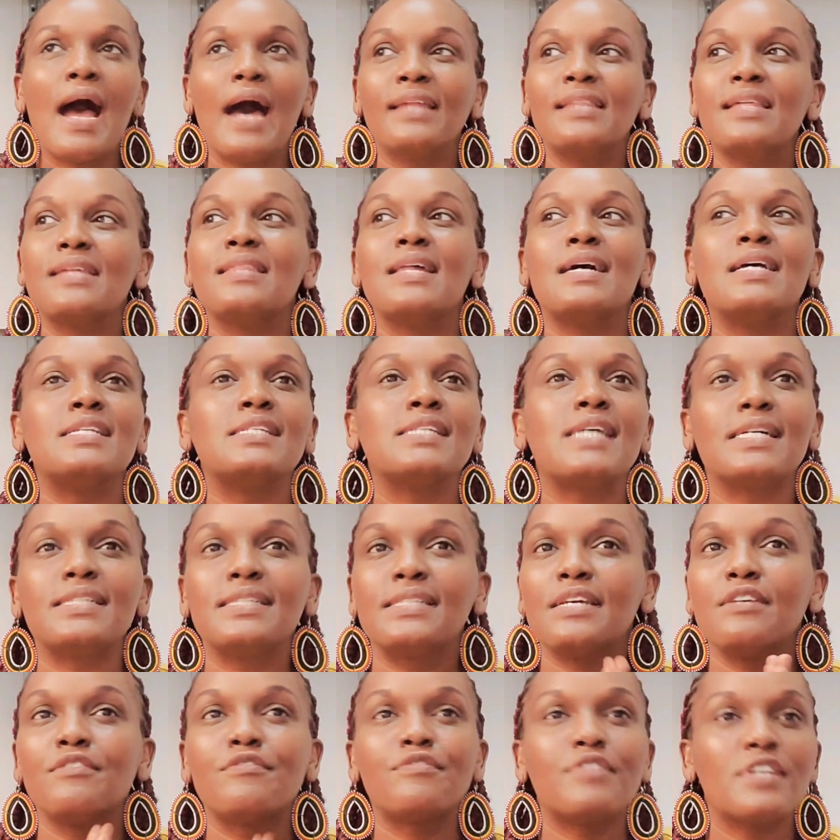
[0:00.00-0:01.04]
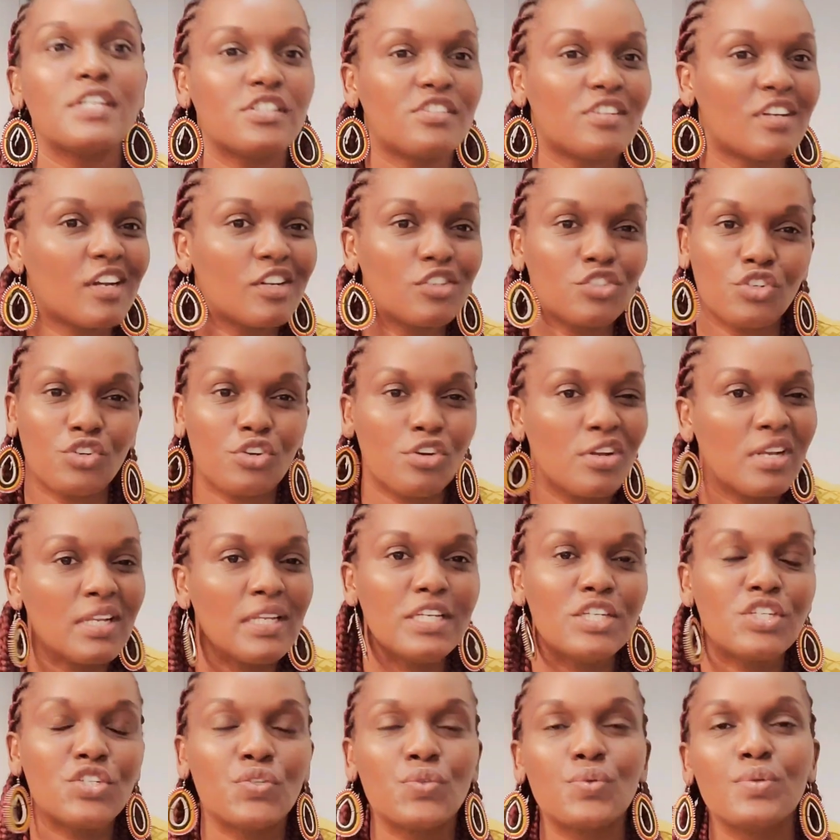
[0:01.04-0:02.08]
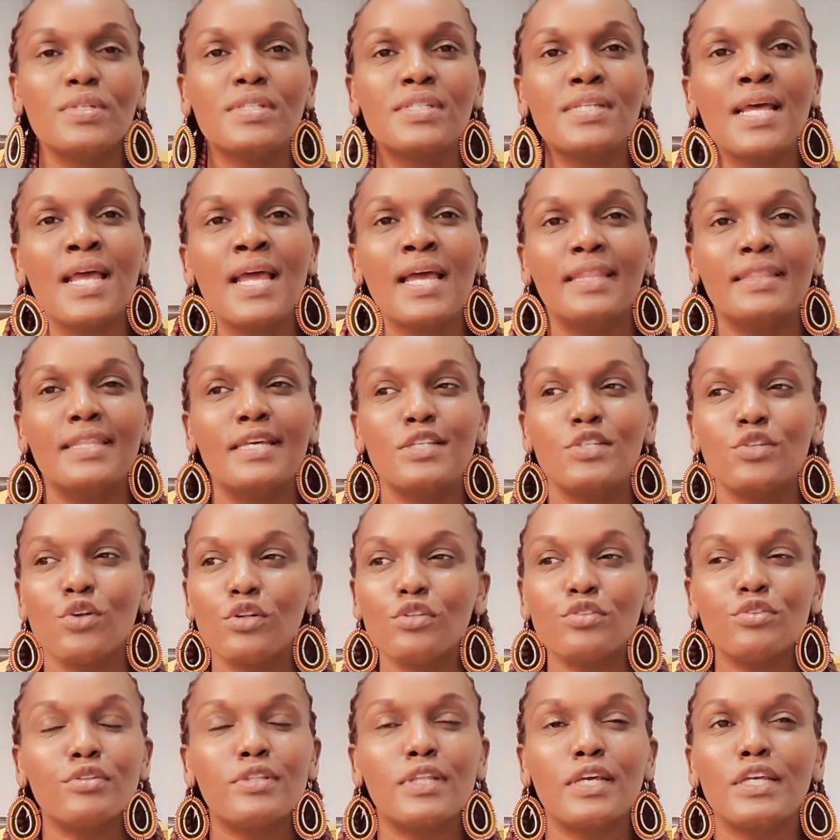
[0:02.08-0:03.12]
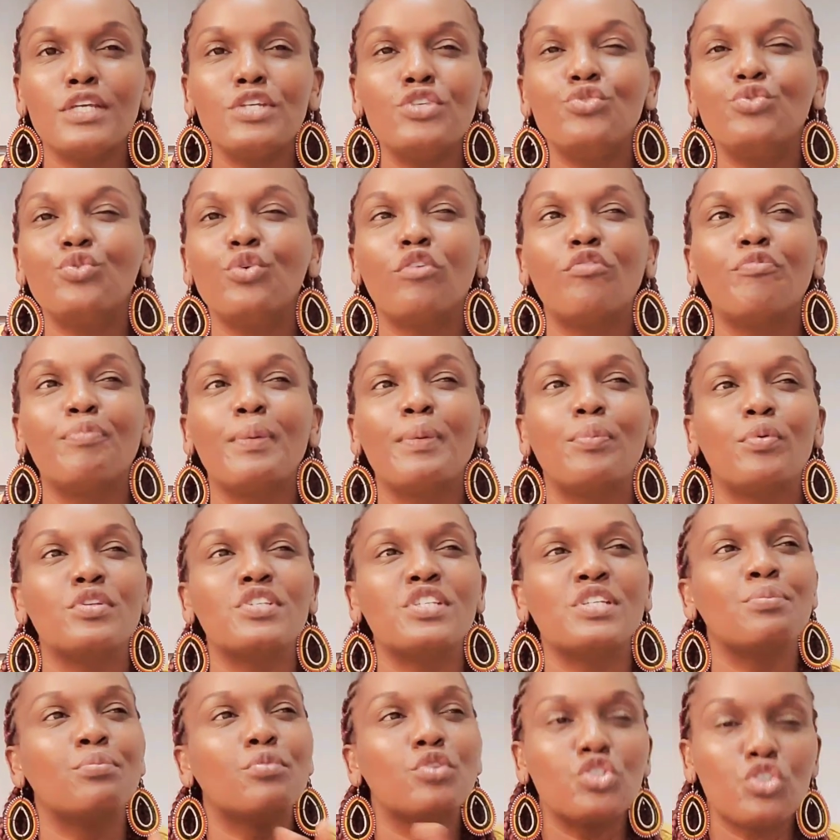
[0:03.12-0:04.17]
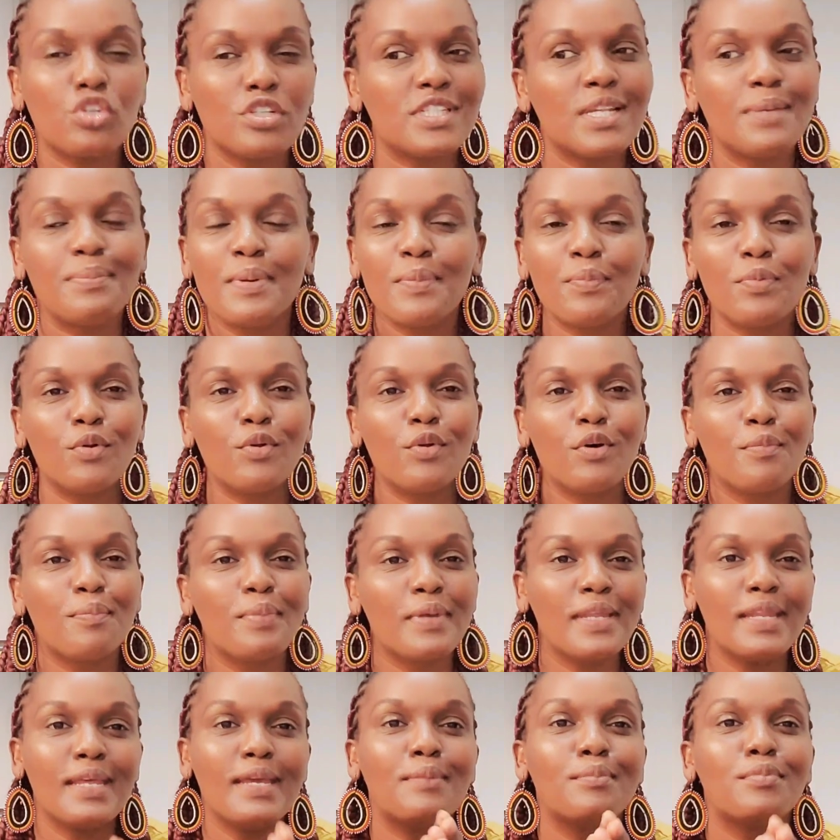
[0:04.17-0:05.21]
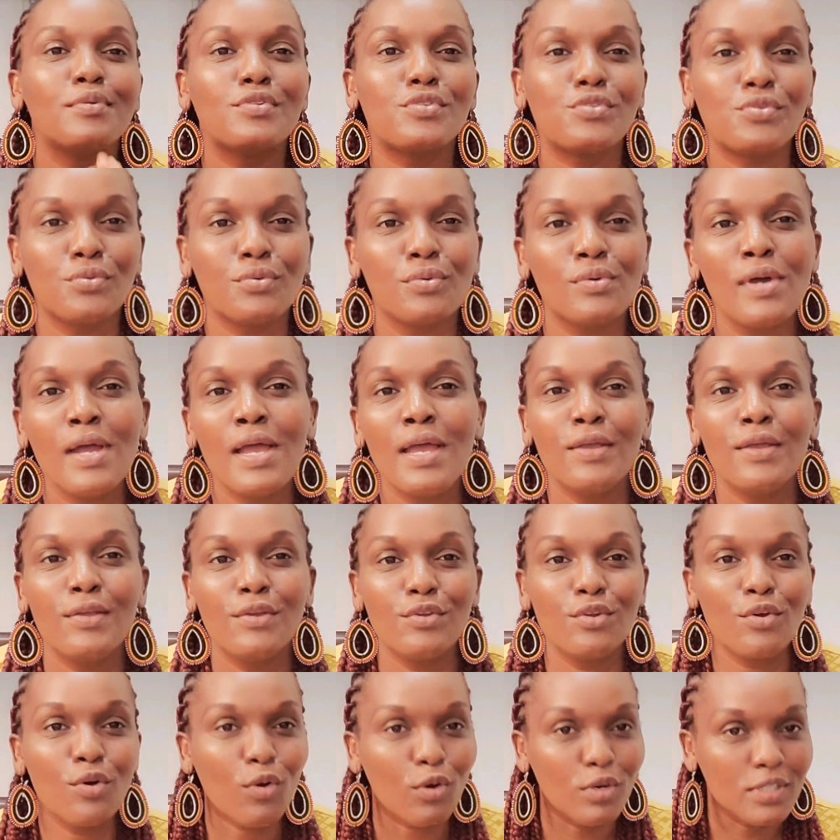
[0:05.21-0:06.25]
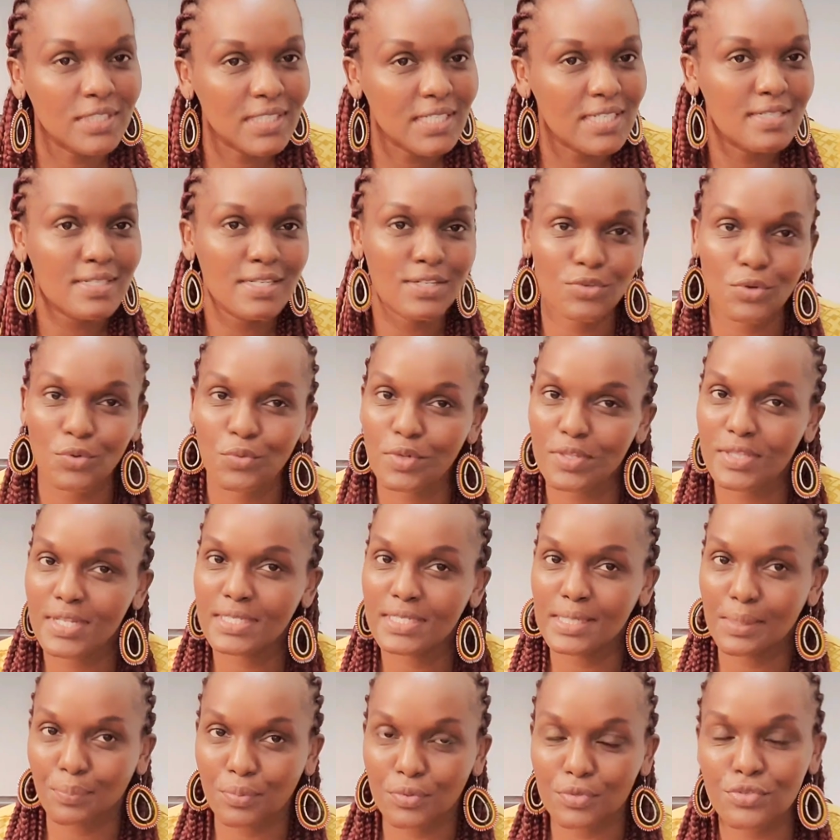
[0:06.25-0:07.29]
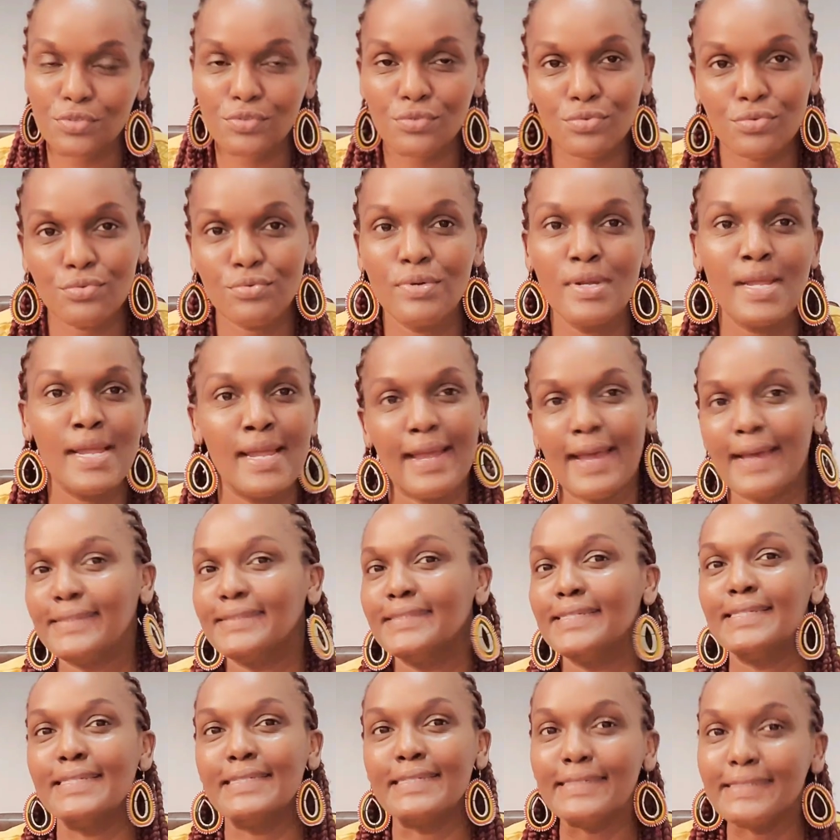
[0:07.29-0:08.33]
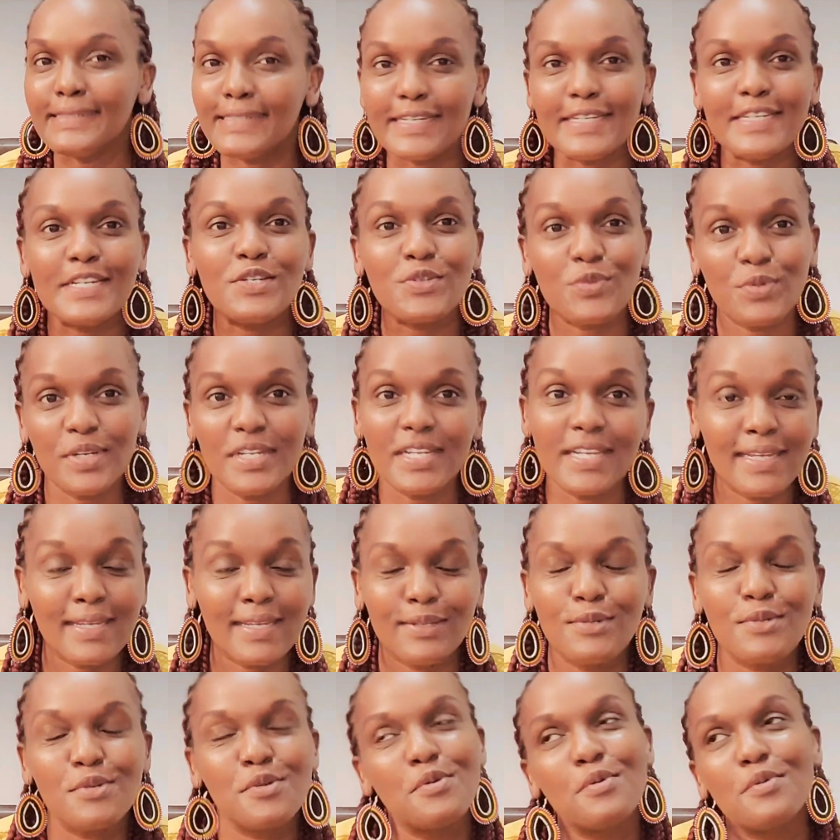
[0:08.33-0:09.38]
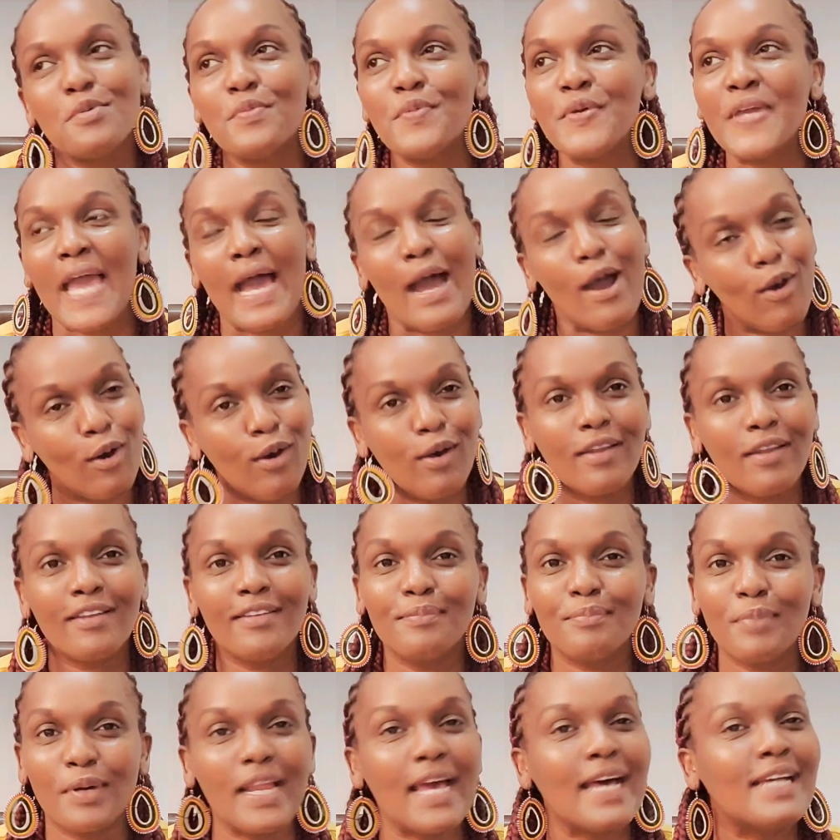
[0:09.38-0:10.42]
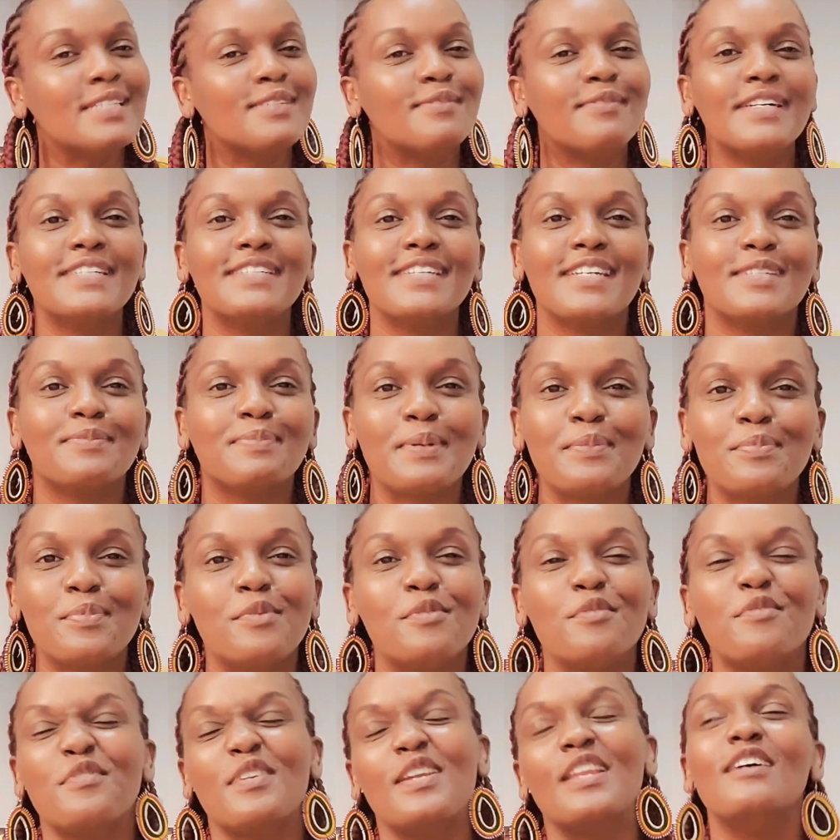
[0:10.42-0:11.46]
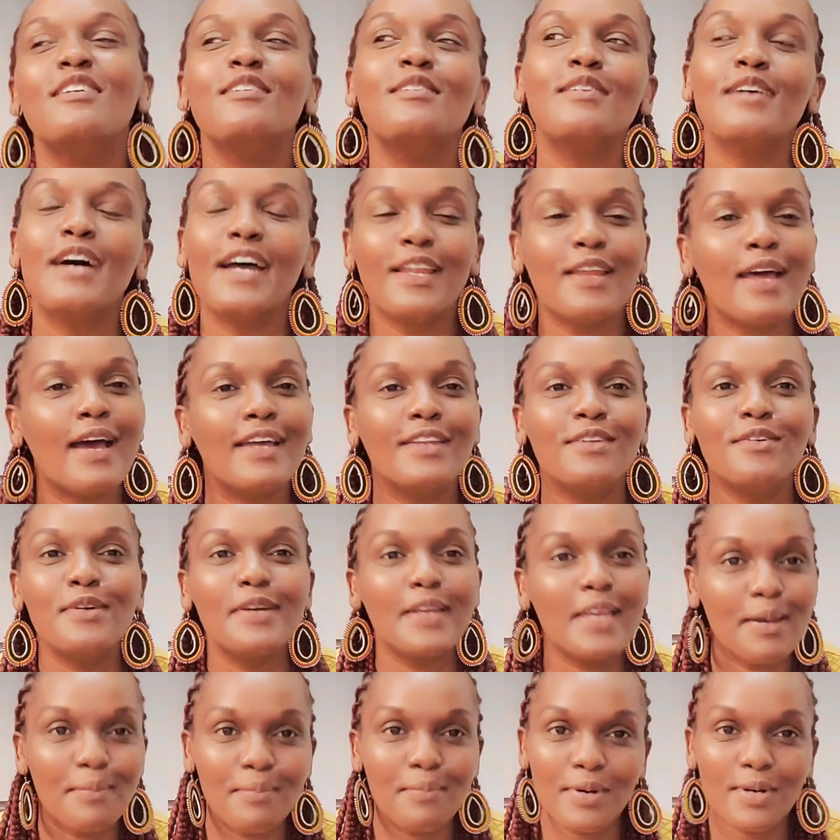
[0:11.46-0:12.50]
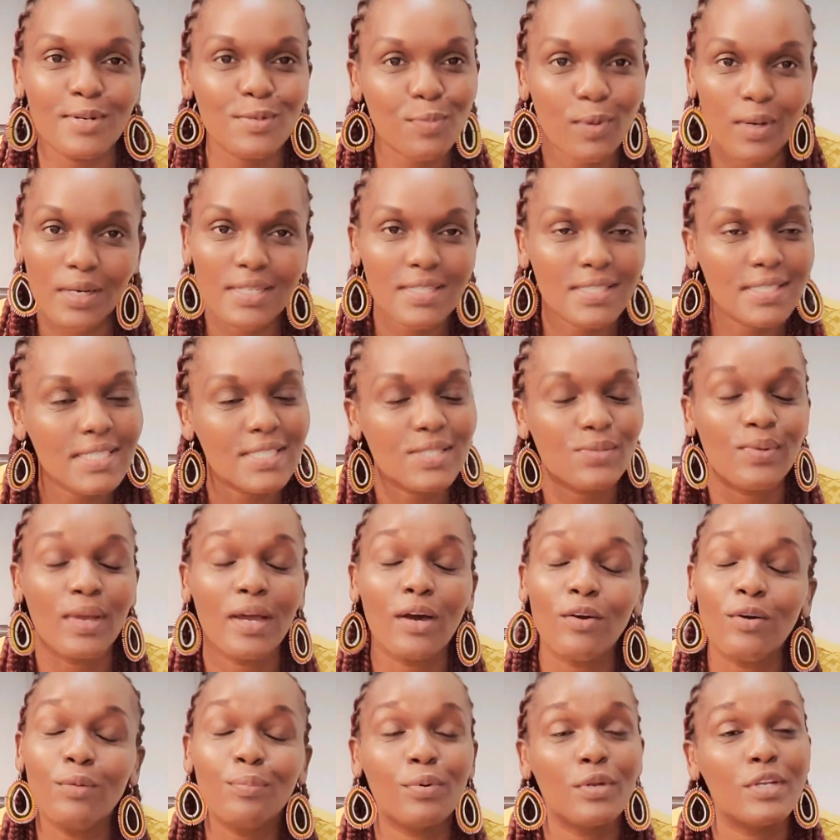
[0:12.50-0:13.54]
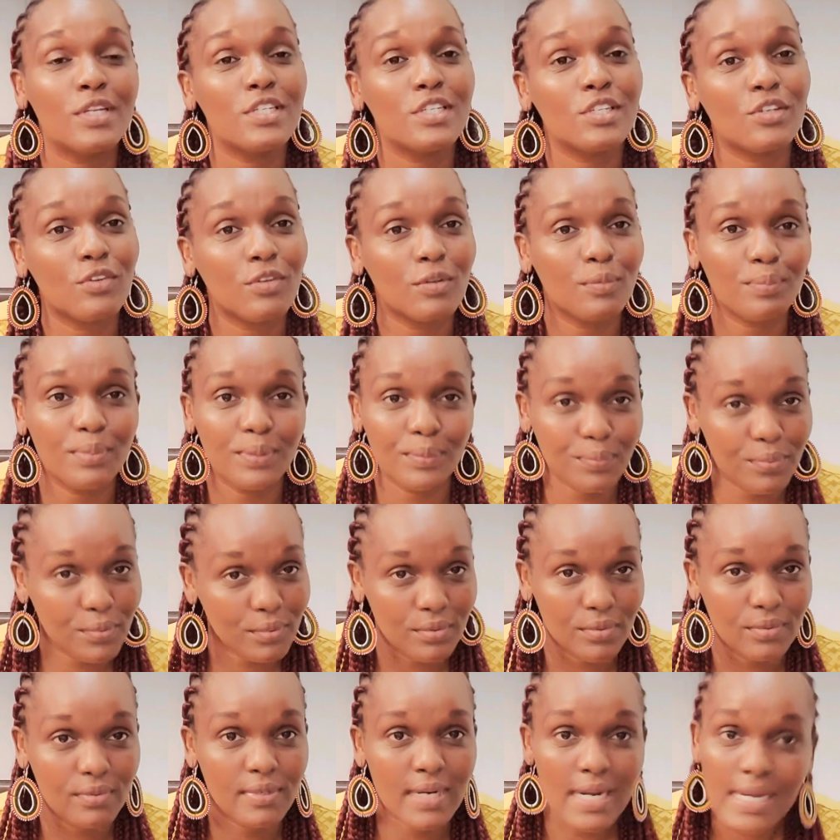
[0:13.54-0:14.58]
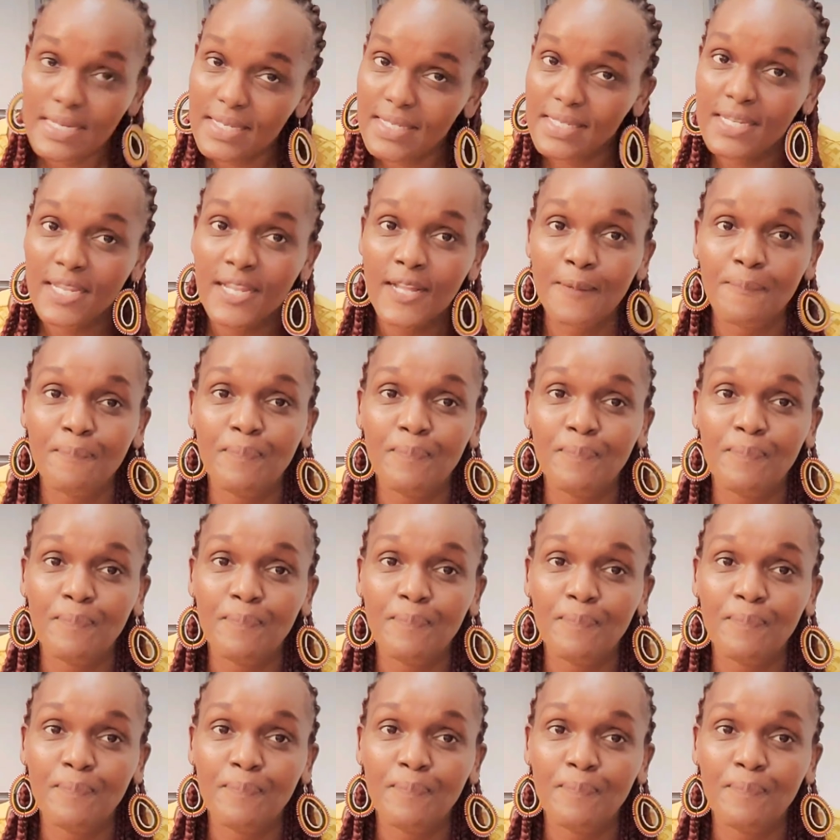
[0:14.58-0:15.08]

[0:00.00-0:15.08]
Other than just the infrastructural issues, there's also the issue of people's emotions and people not being able to, you know, concentrate on what they're supposed to, as in the day-to-day. You know, we are all, as much as people feel, oh, I don't care about politics, we are all political people, right?